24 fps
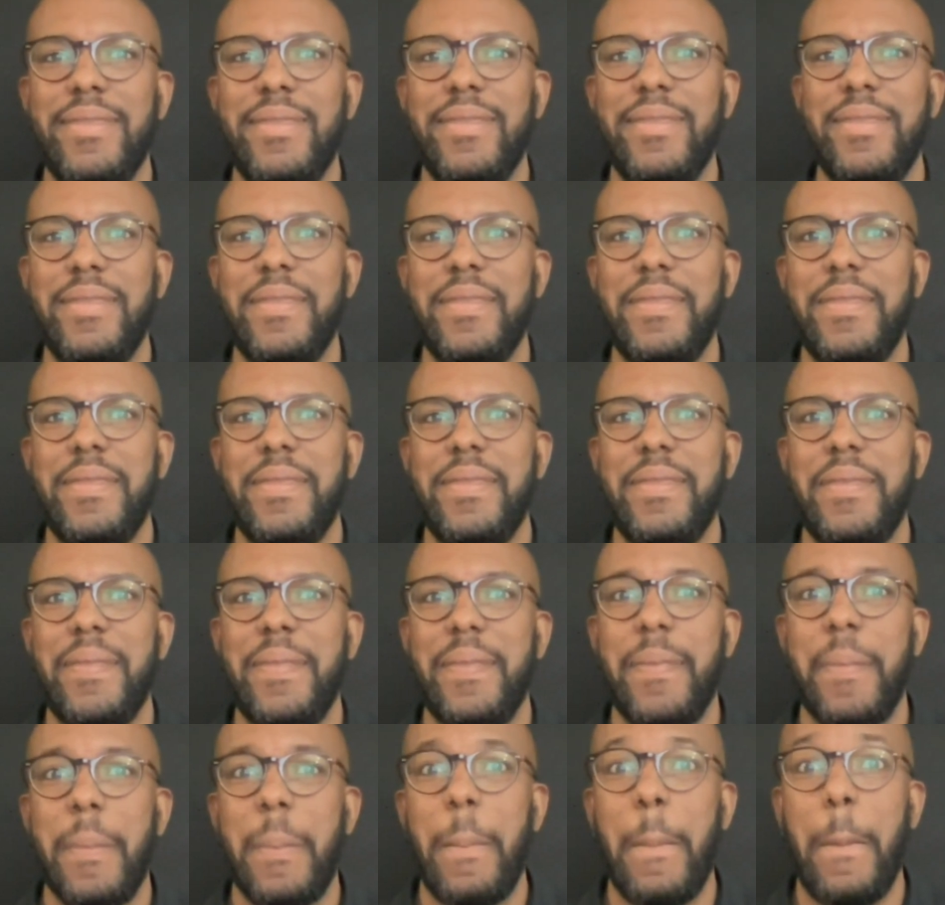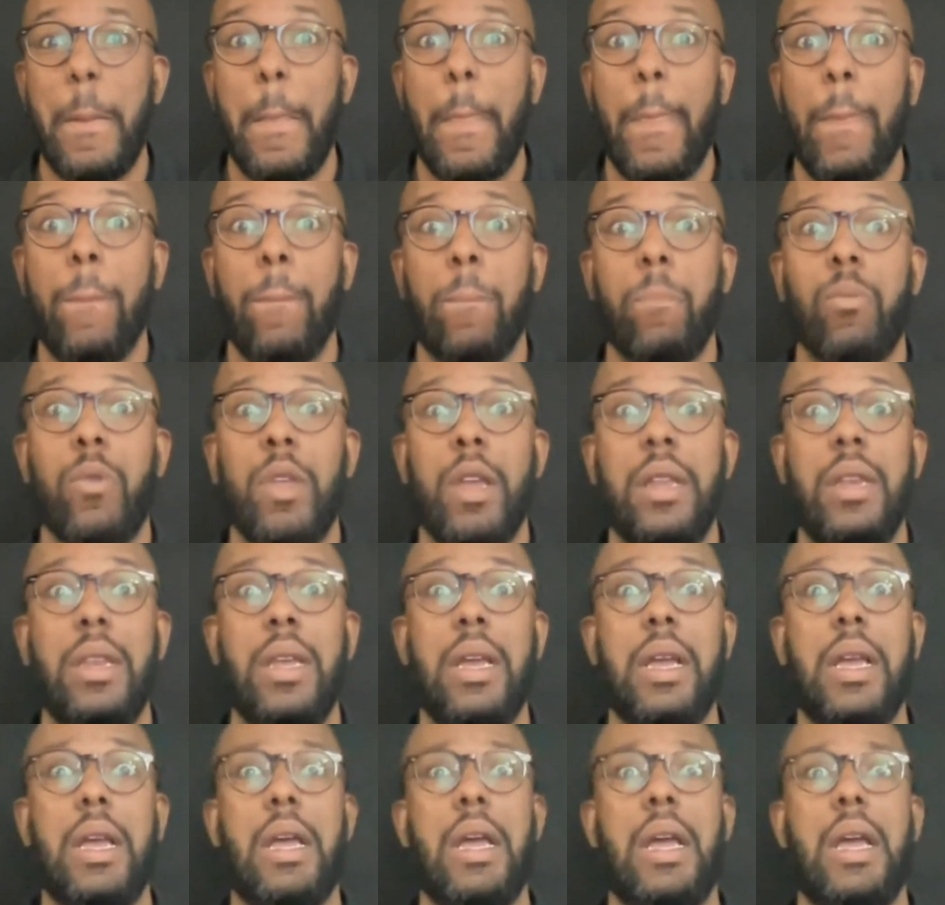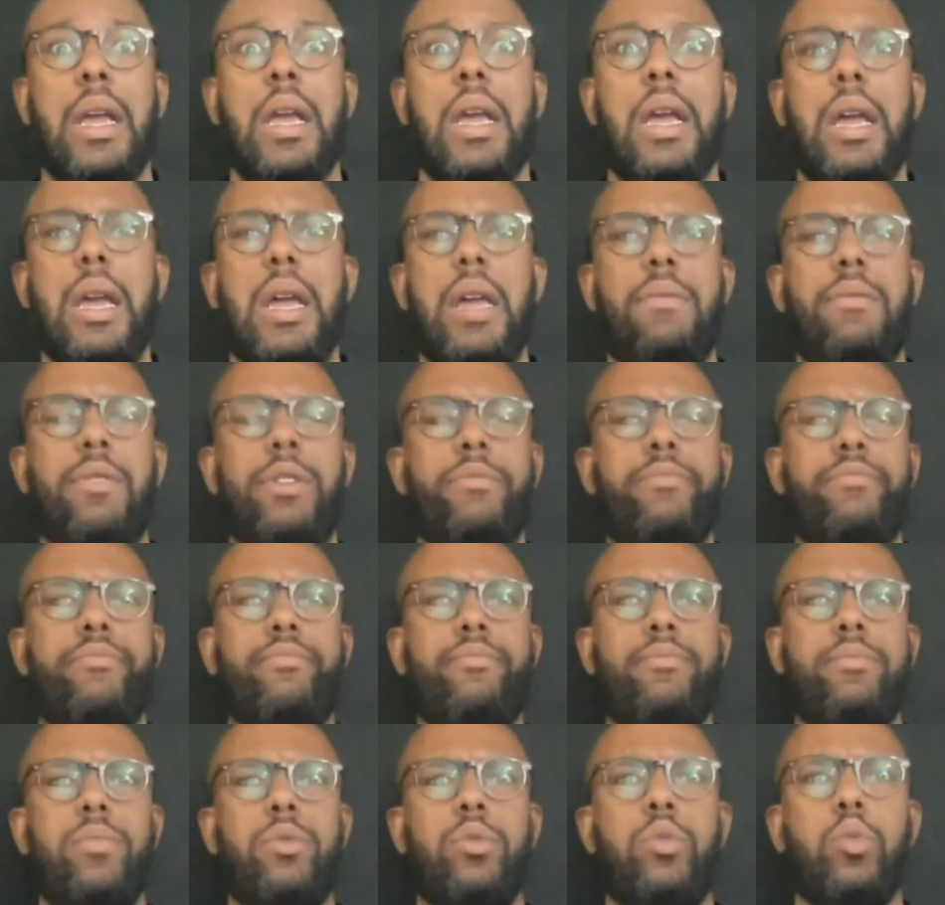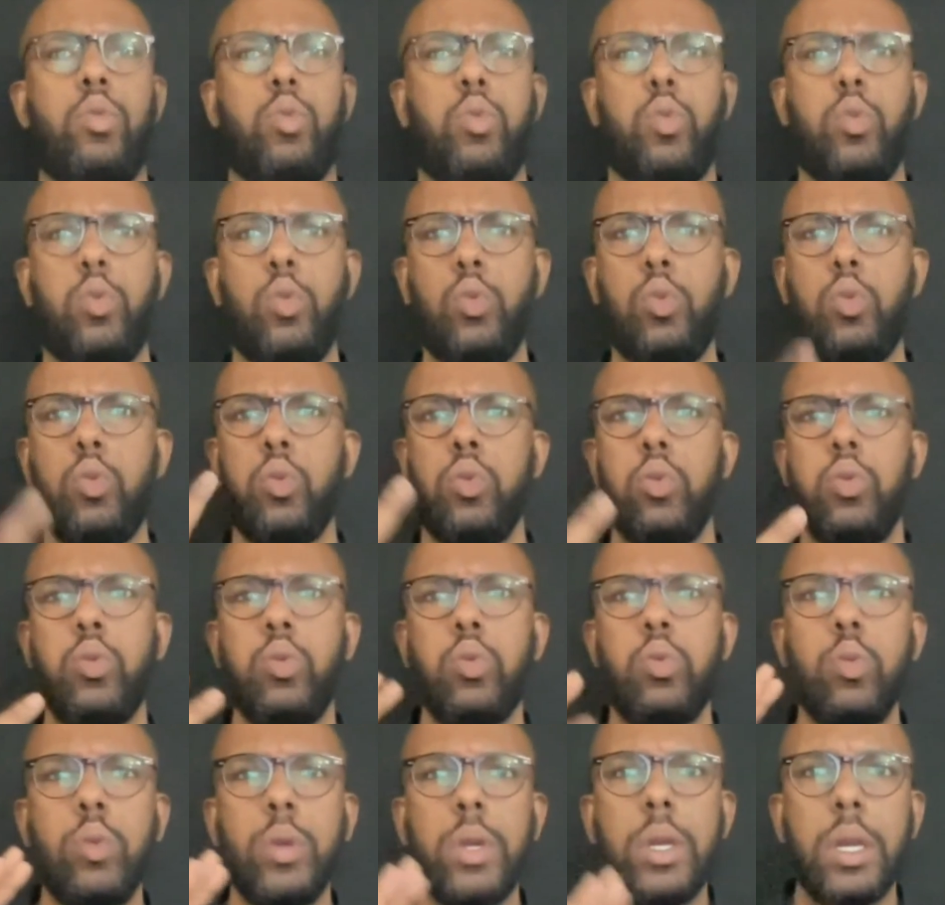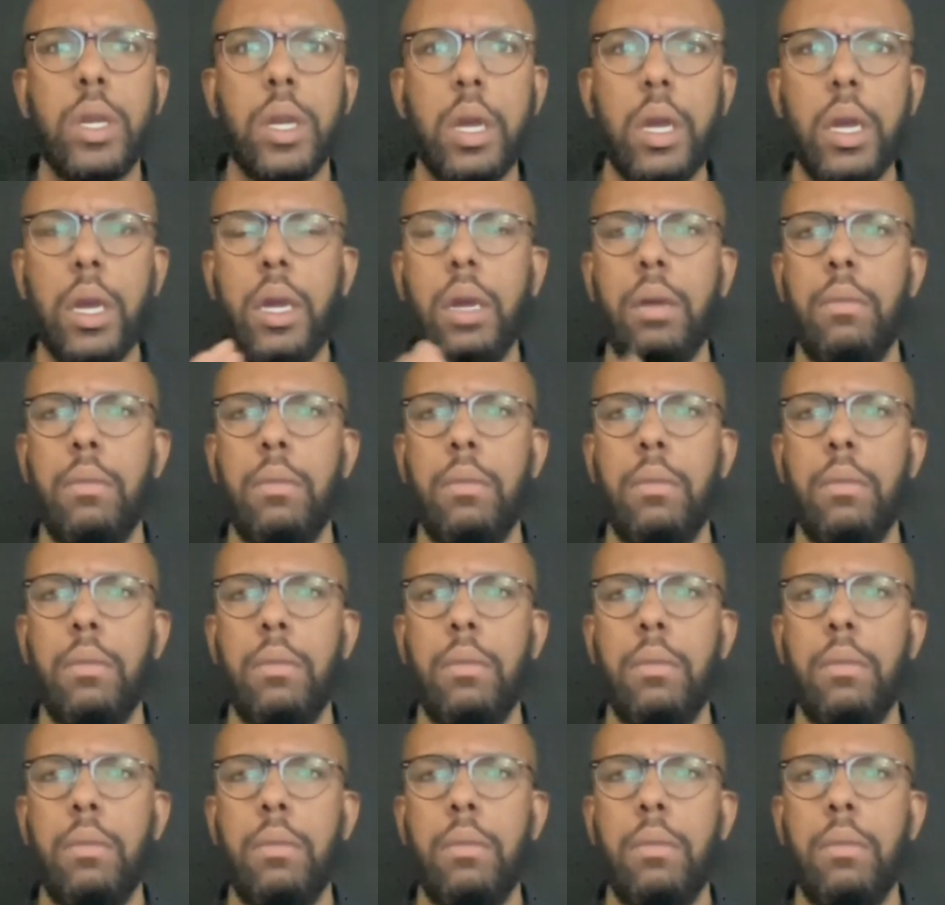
And finally, here's a look at comments from Sign1News viewers.